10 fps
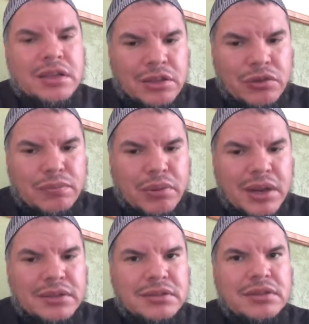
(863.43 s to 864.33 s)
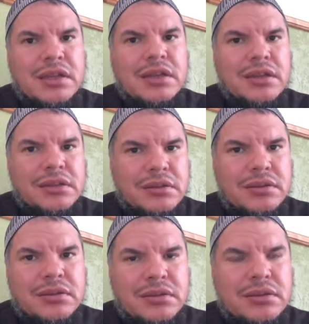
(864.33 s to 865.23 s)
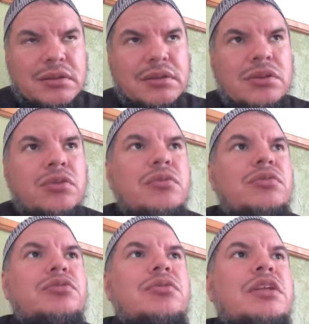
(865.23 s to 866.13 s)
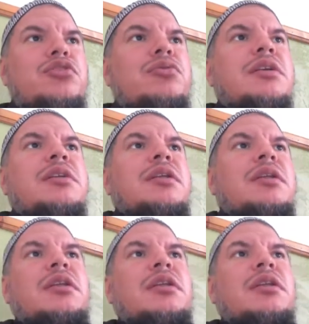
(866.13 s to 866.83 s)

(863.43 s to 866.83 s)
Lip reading: and you practice that, so that you can